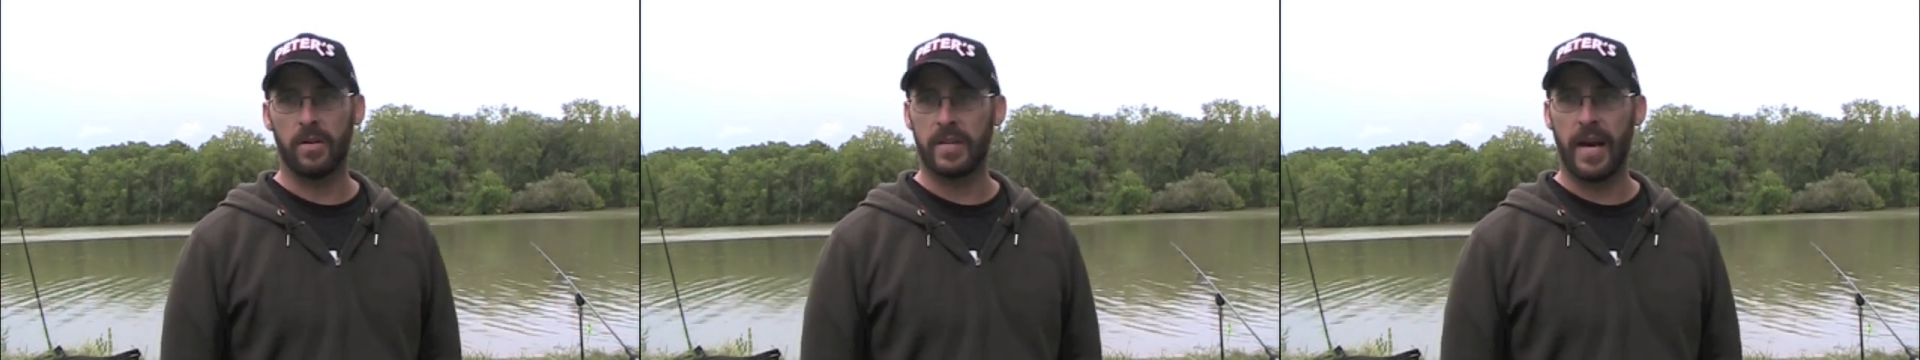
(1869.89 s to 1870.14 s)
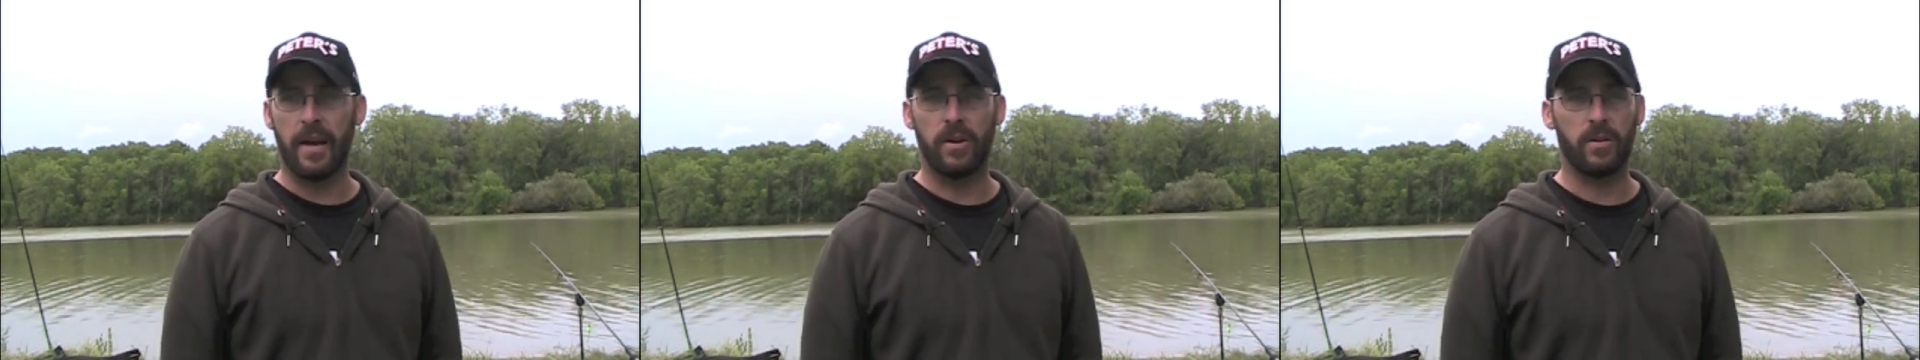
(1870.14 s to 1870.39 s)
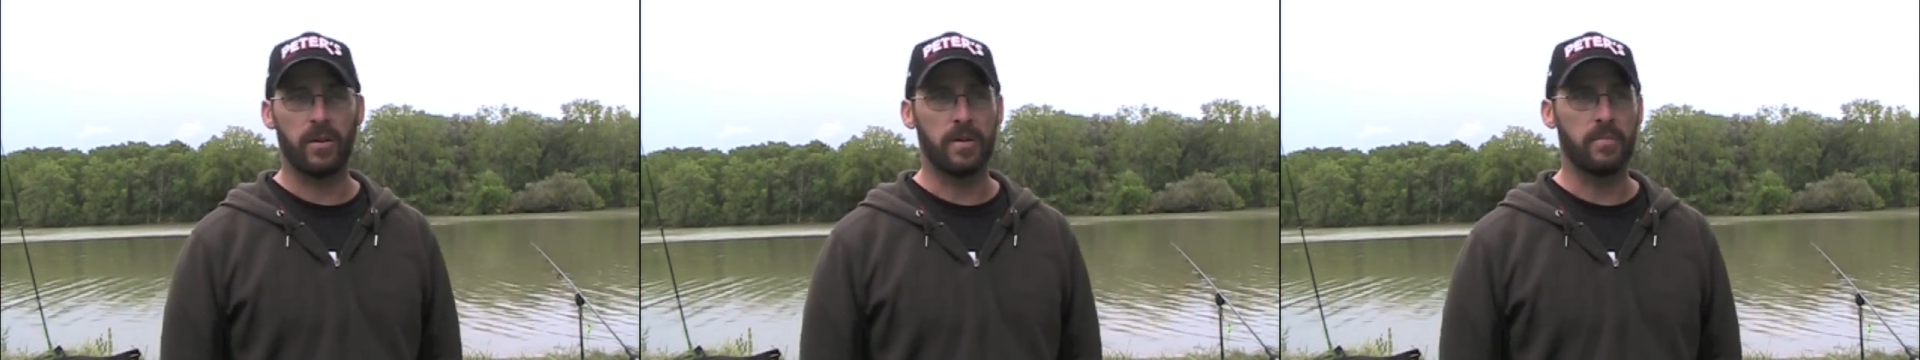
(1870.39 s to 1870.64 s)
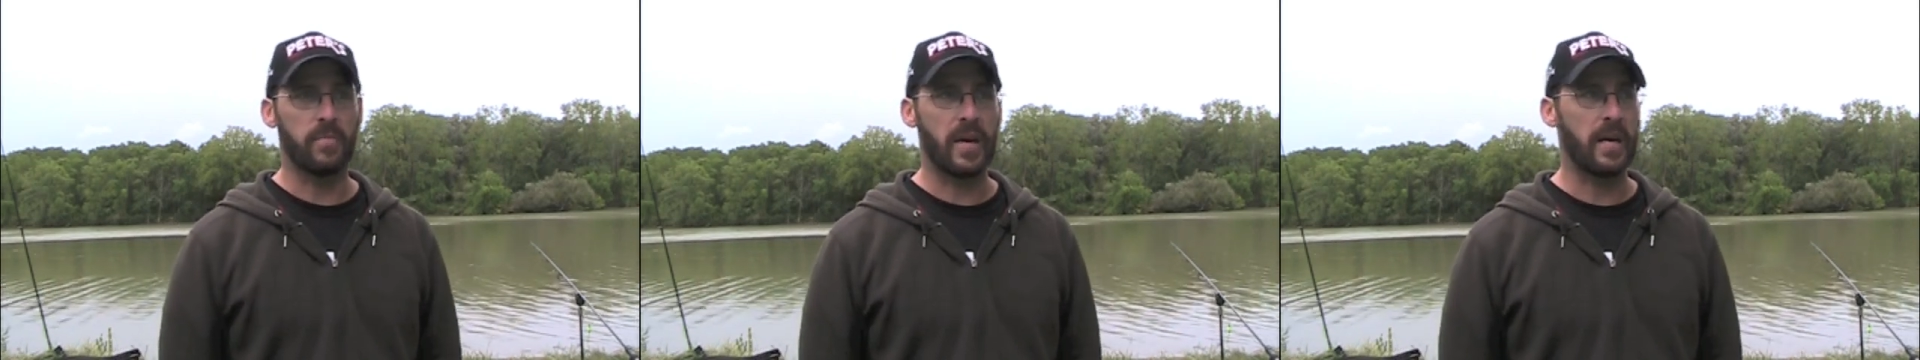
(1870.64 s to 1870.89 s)
tackle
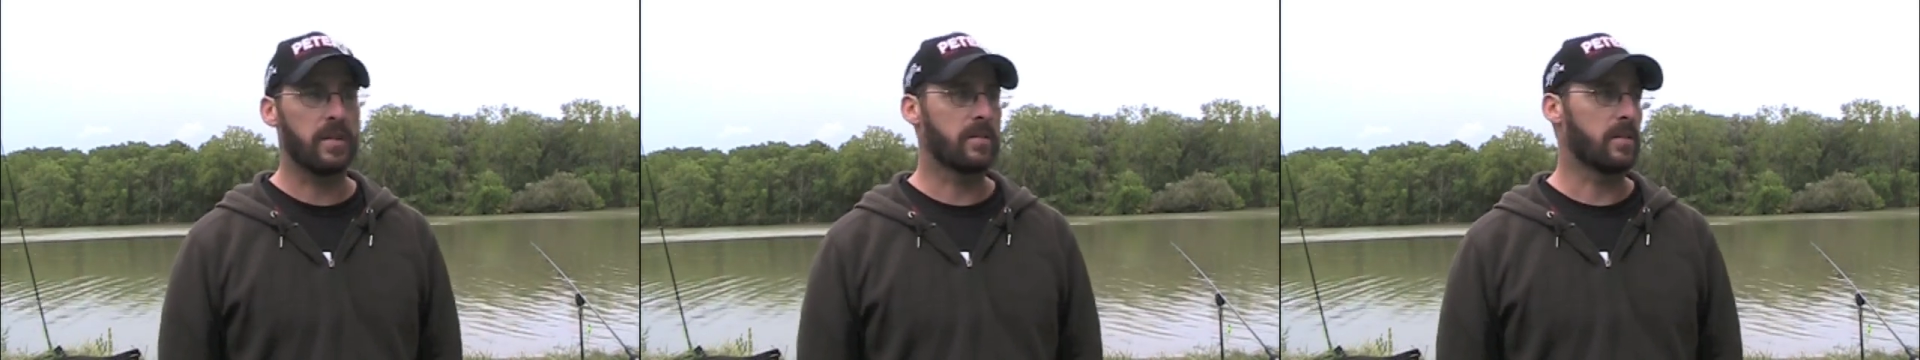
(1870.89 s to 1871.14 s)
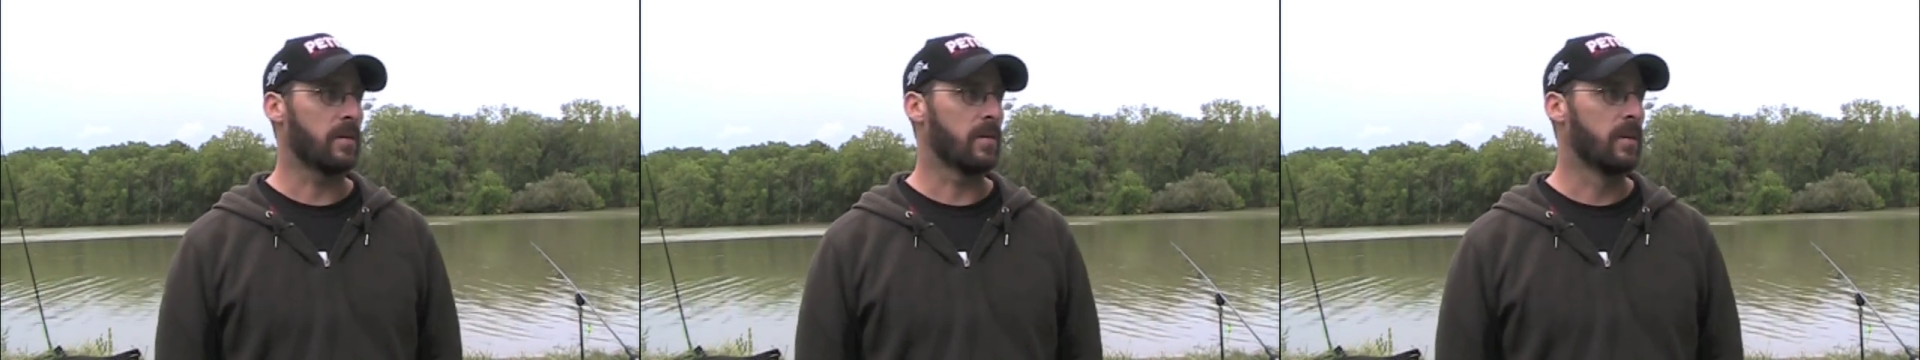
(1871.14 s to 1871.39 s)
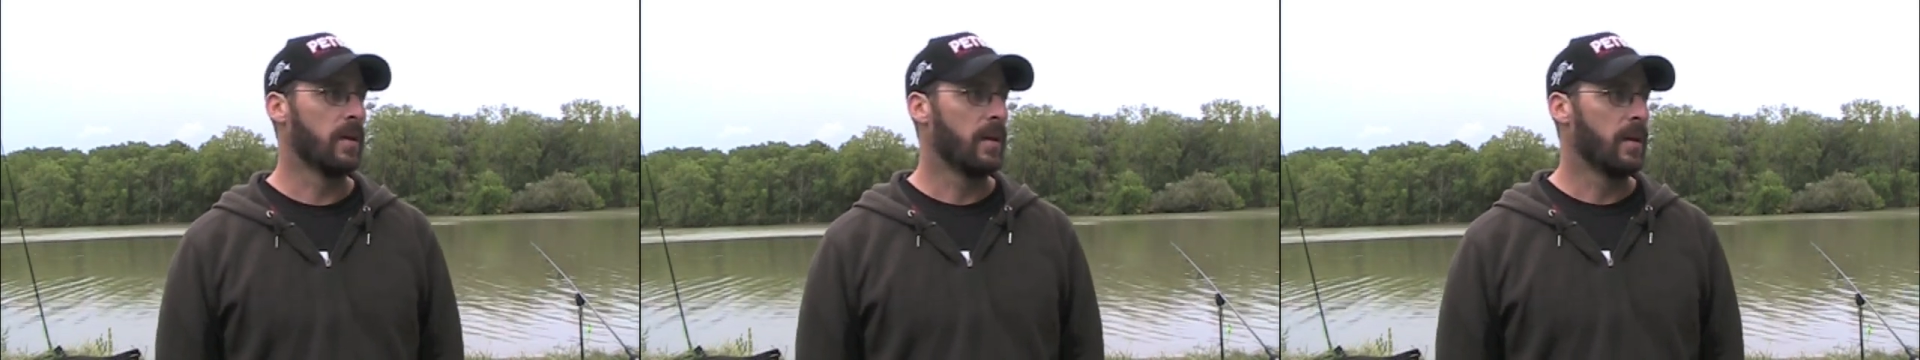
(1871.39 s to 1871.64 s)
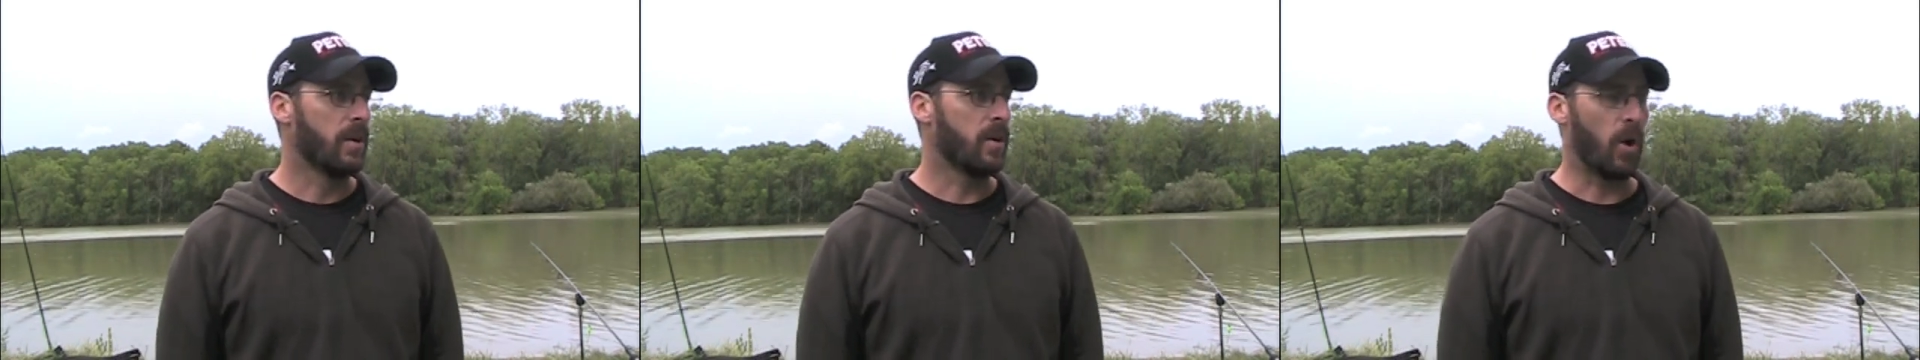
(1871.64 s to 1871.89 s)
and baits, and
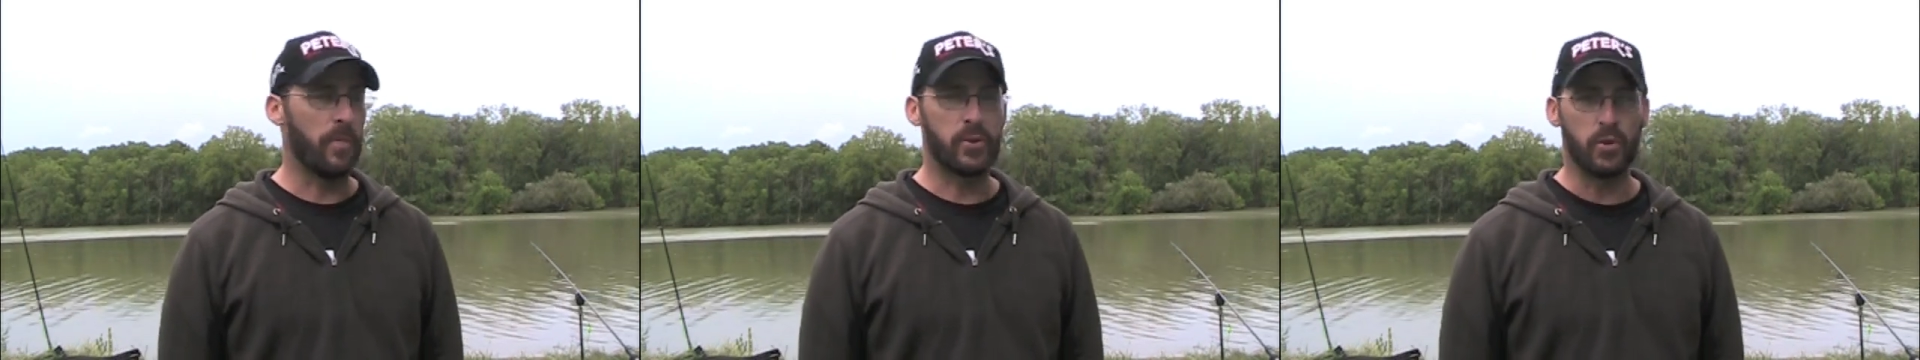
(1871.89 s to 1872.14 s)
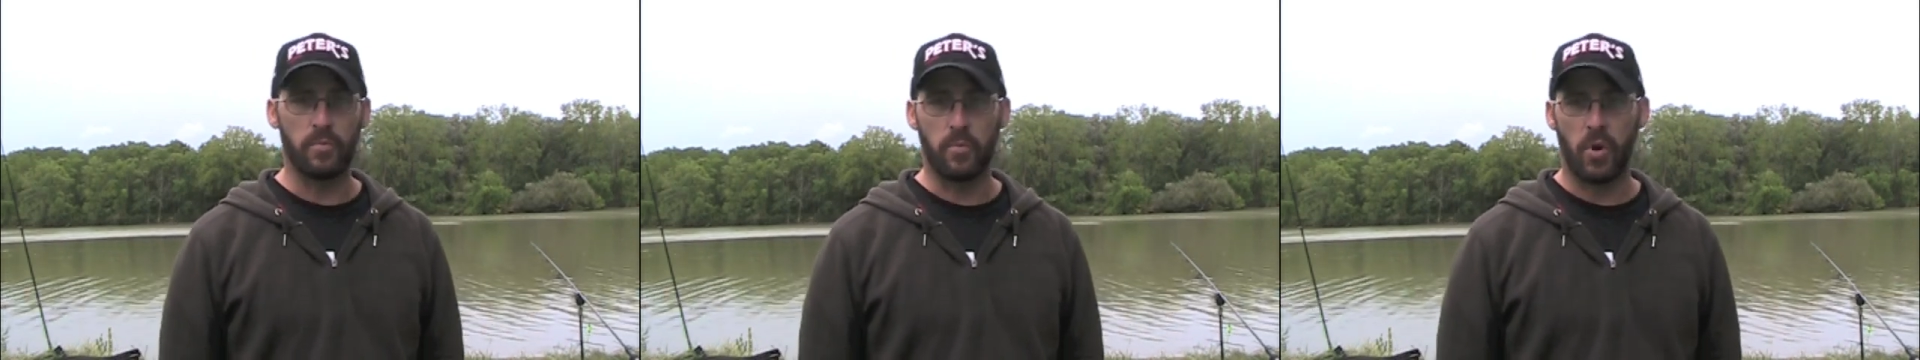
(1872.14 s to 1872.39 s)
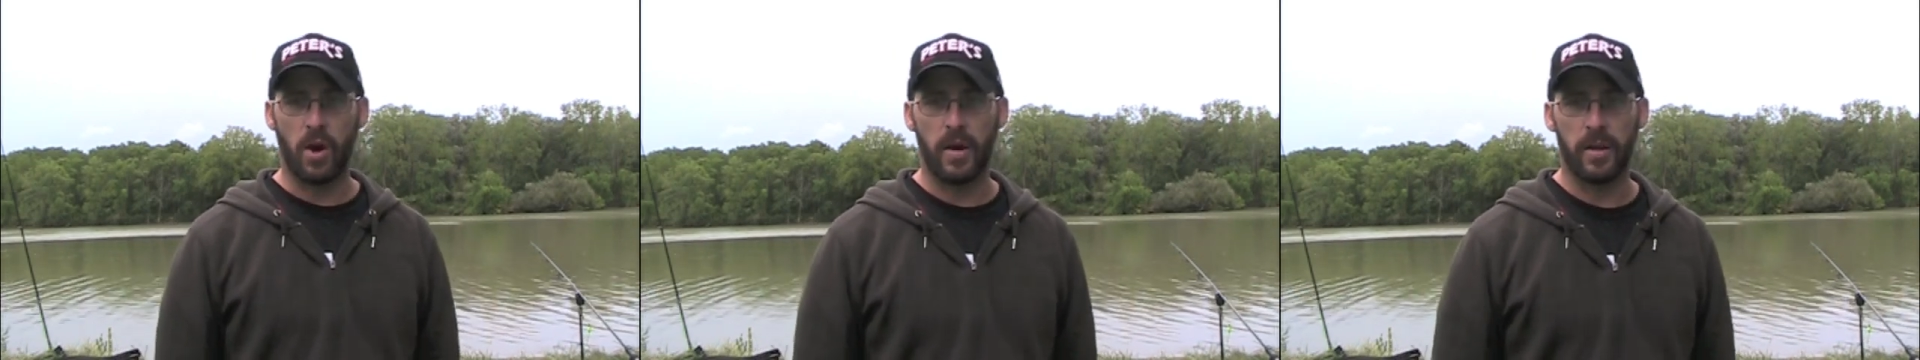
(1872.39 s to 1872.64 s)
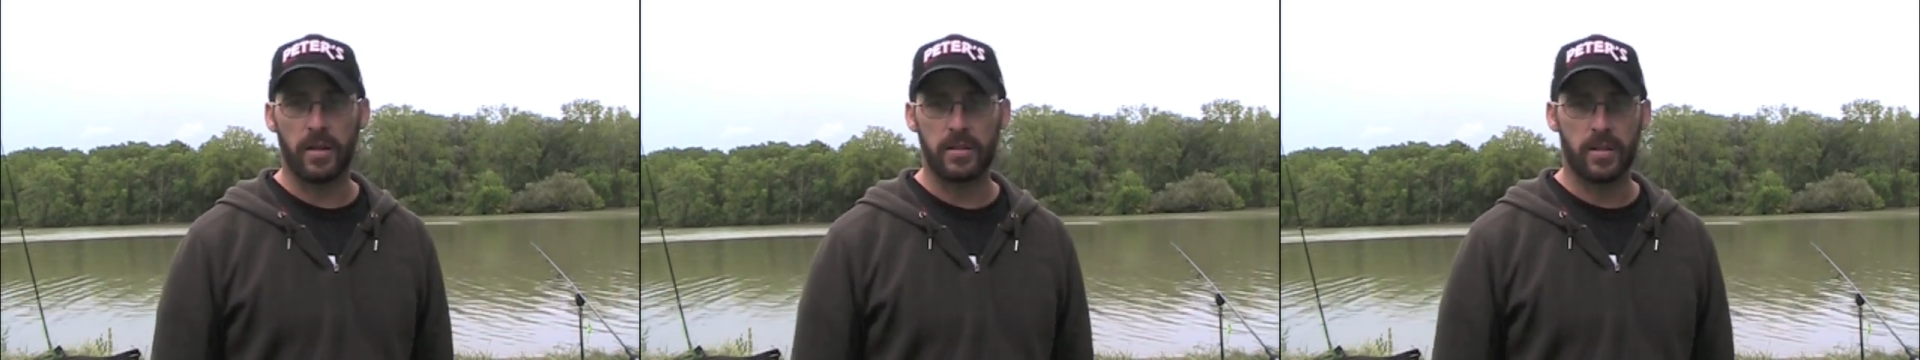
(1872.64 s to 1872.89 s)
Carp Zoom
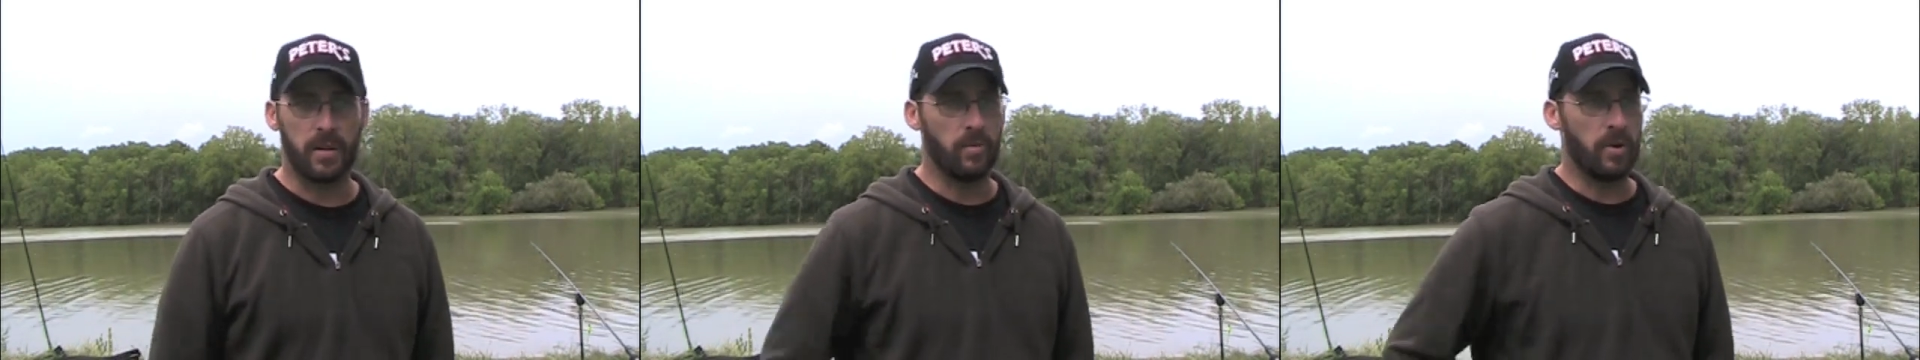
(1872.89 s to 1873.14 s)
products.